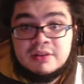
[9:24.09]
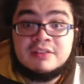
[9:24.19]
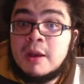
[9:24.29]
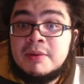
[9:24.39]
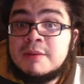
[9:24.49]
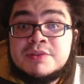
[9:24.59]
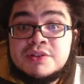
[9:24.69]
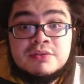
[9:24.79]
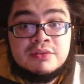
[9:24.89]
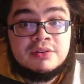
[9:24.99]
that's coming up
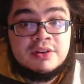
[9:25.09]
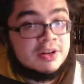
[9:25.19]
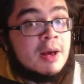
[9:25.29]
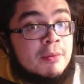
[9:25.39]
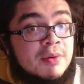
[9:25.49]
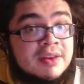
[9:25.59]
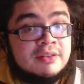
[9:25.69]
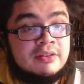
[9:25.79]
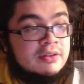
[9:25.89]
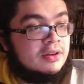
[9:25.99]
soon, in a couple
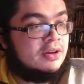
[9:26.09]
weeks.